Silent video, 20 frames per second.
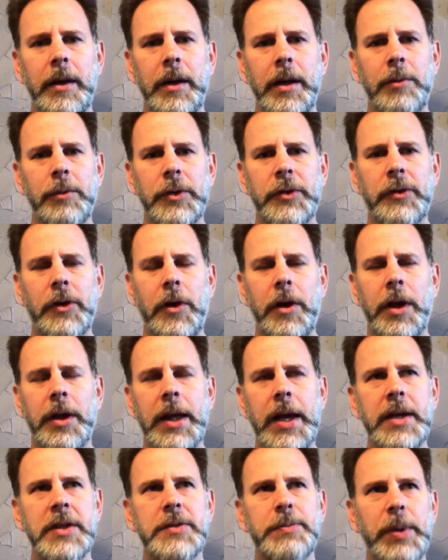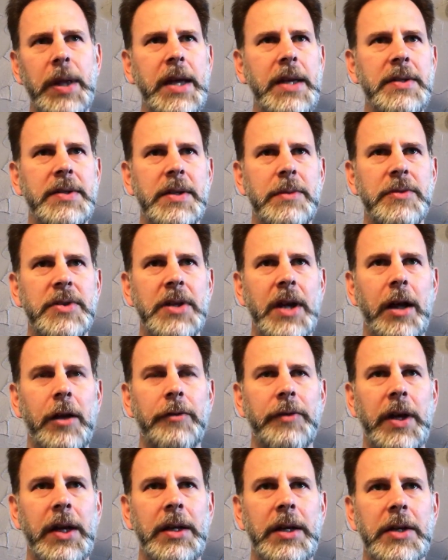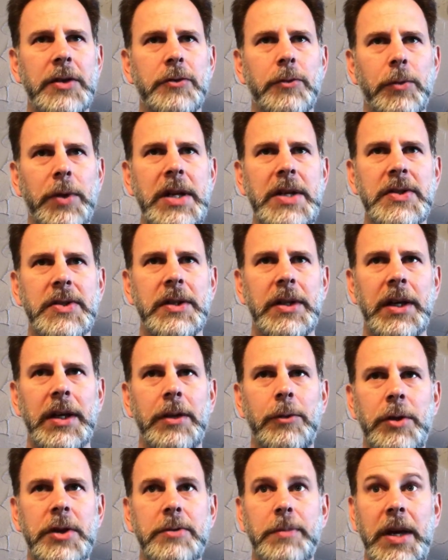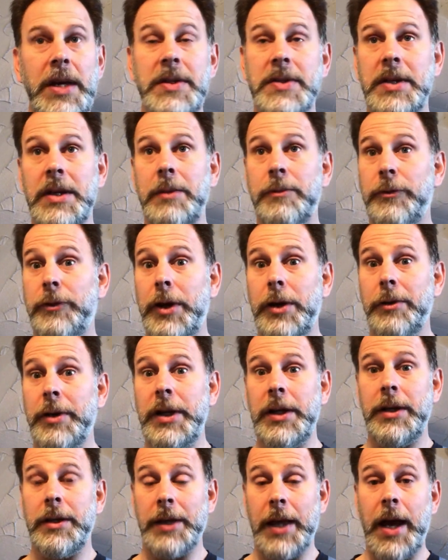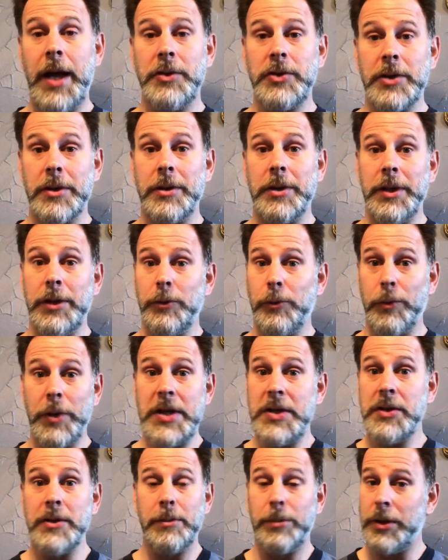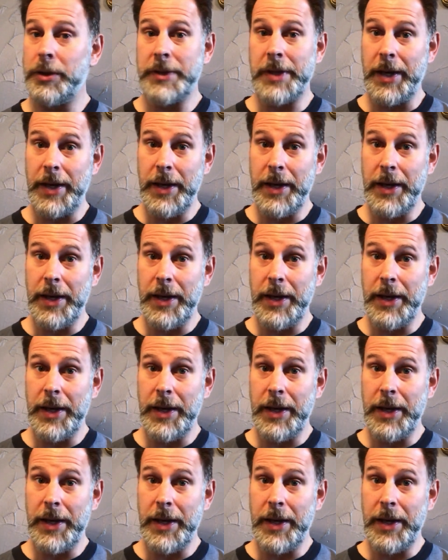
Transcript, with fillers: And when Saul explains himself and his reasoning, which may seem very logical and reasonable to